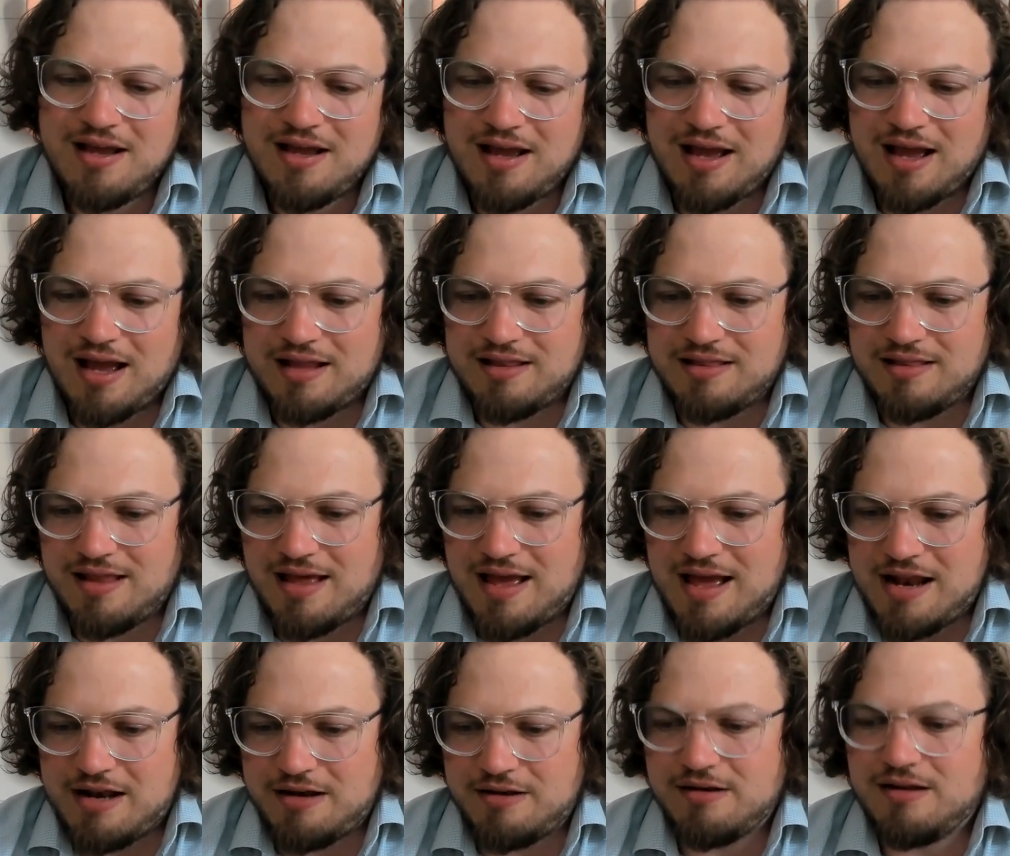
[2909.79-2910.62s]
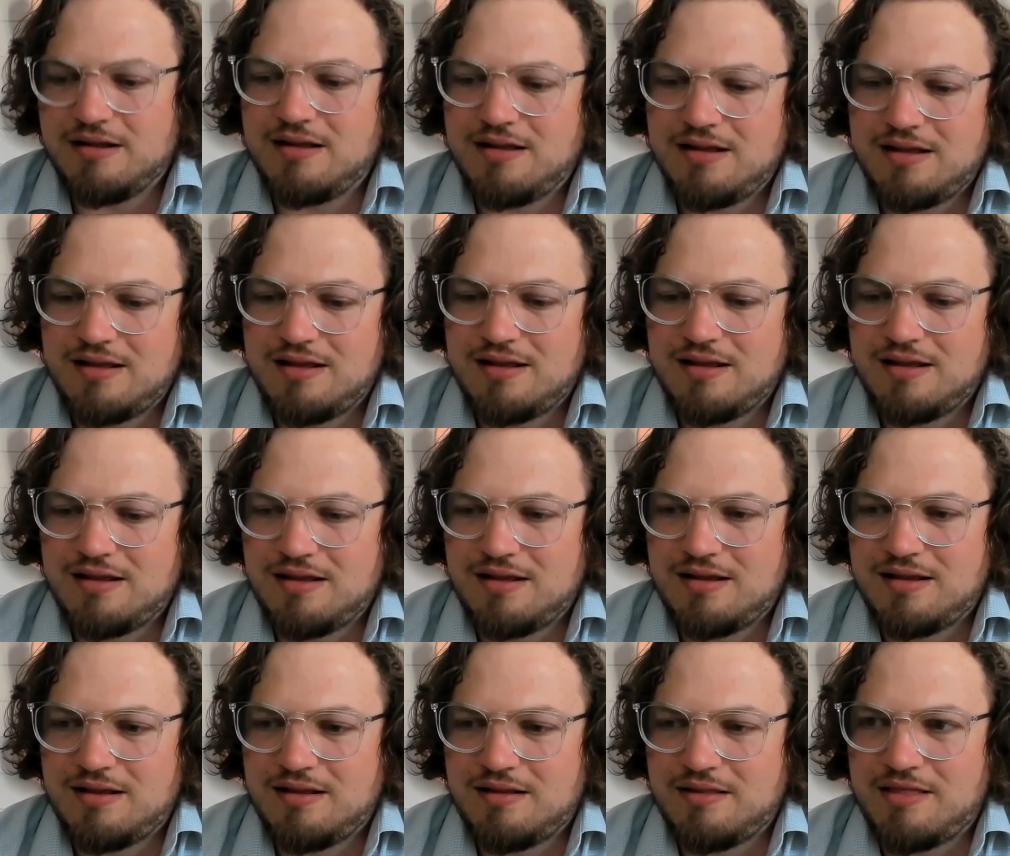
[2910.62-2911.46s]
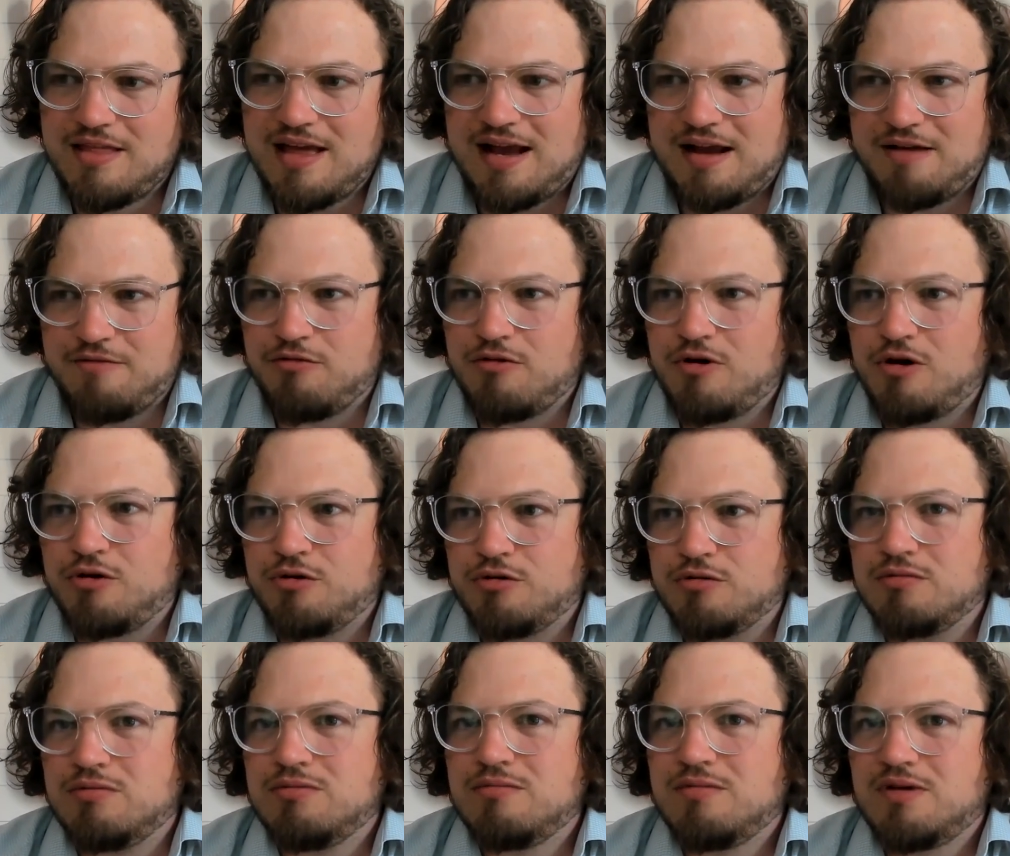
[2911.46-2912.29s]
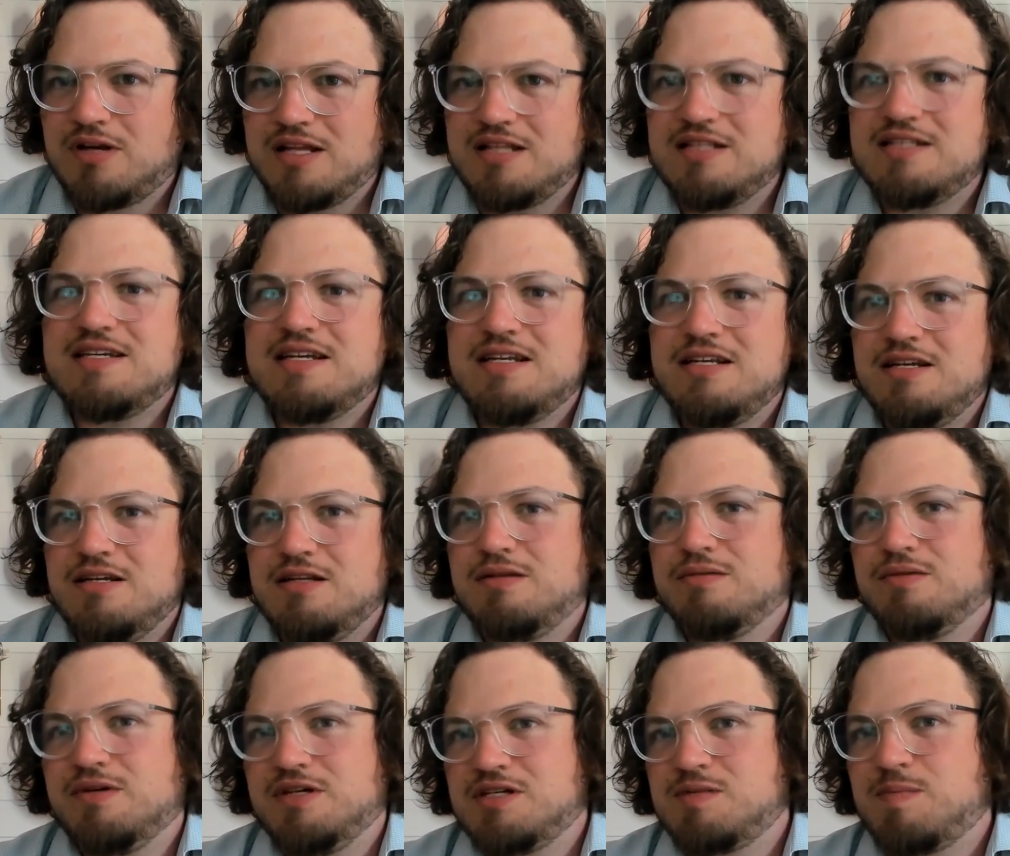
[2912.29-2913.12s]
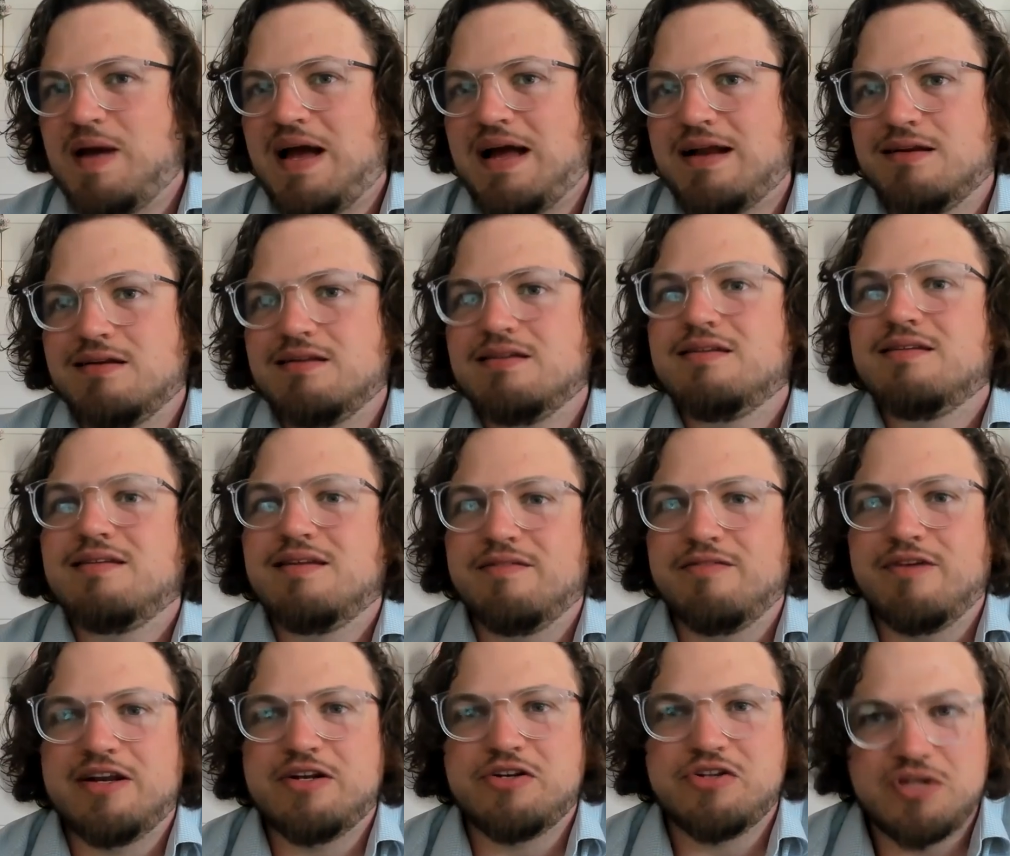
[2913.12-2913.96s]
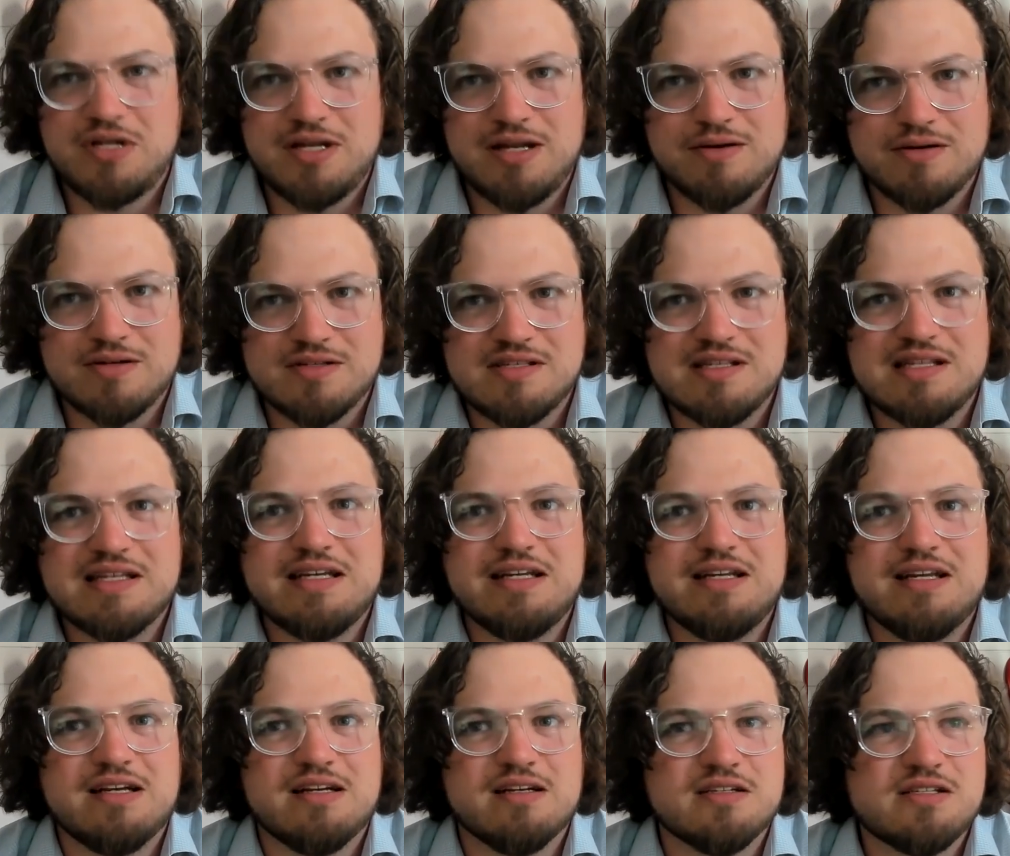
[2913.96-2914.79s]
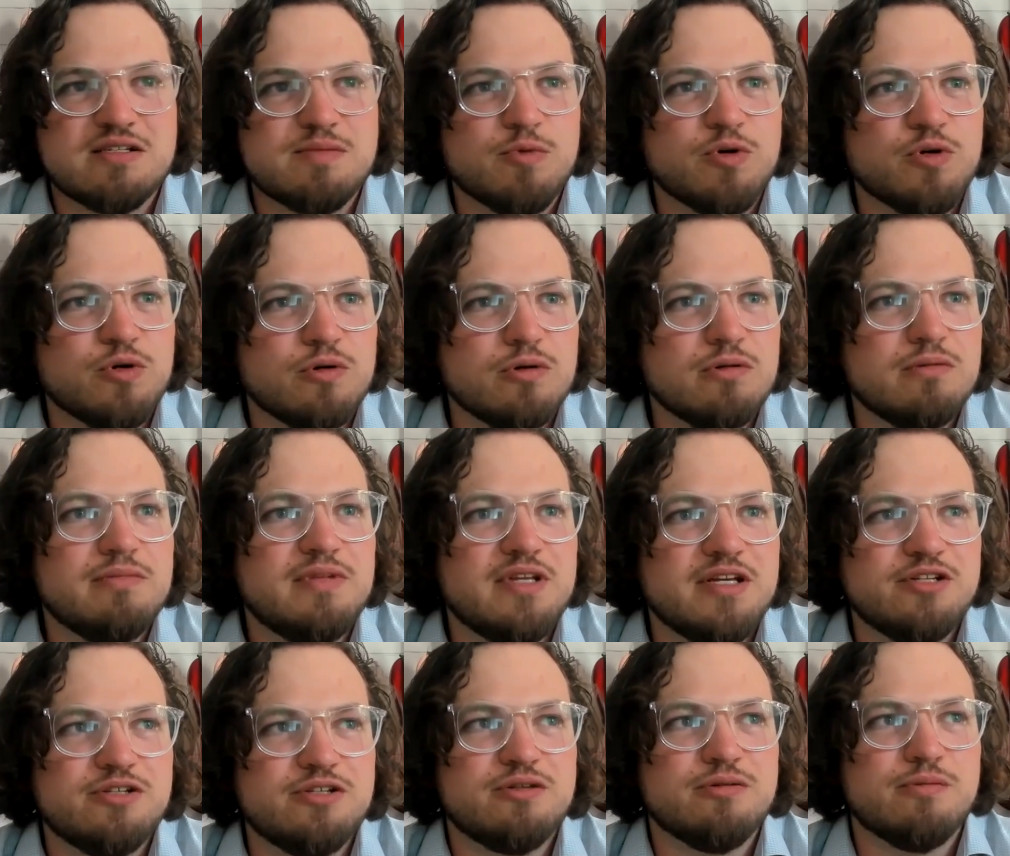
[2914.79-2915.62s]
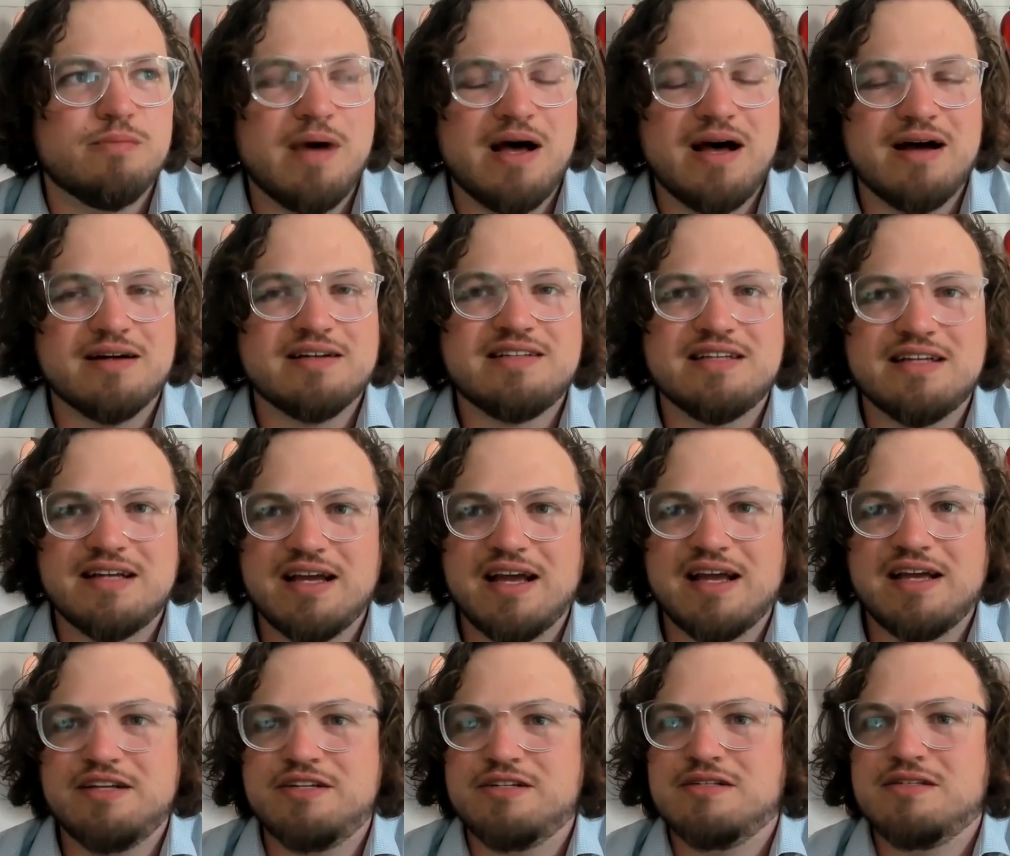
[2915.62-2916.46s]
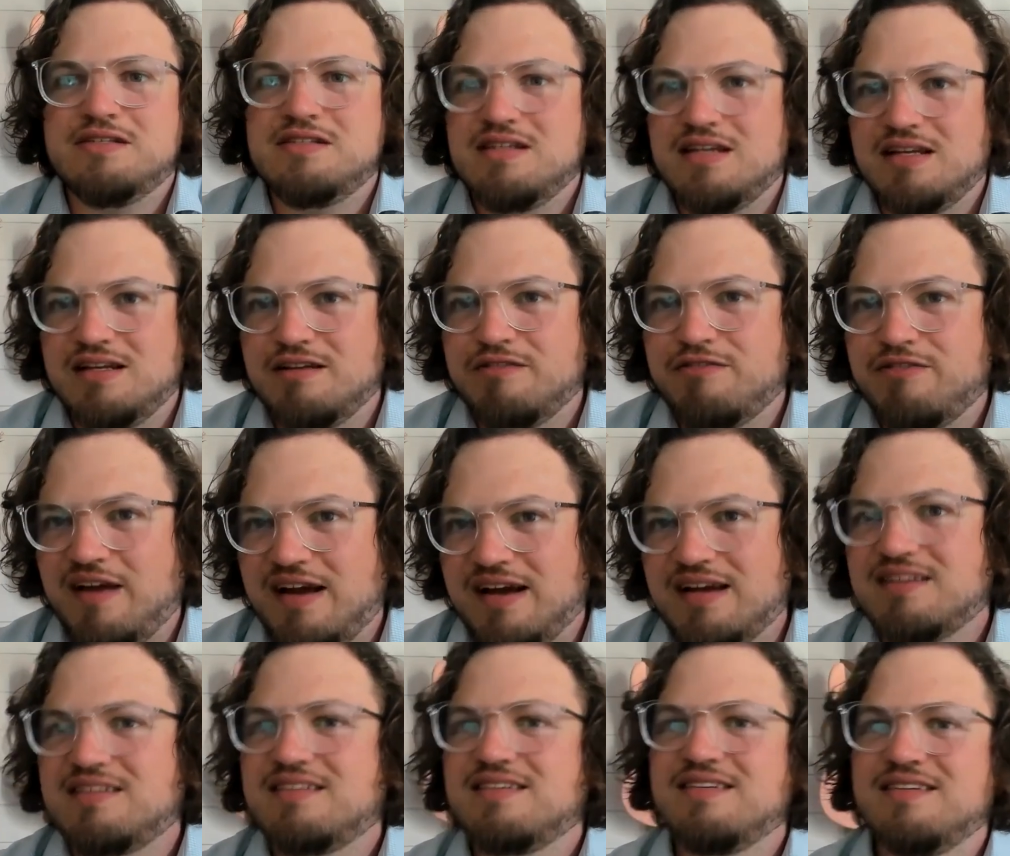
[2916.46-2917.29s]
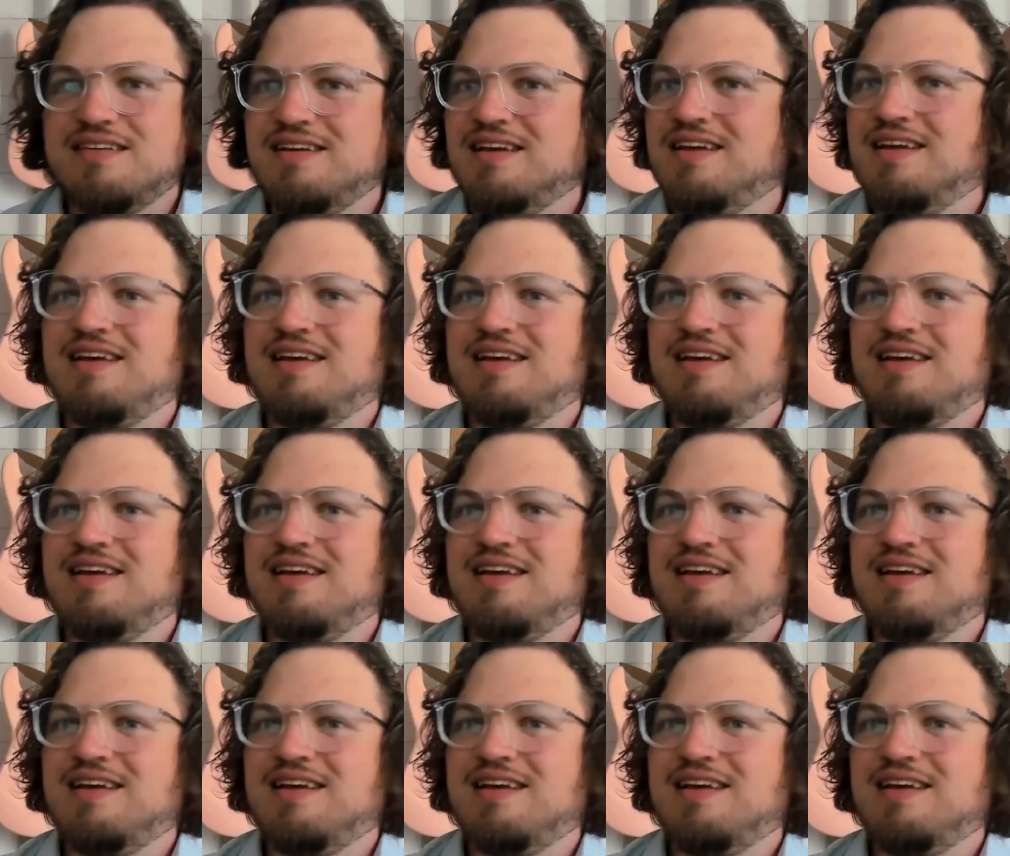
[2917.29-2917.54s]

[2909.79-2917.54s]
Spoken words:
And then that role continued to expand. Eventually, I was leading a small digital marketing agency, in effect.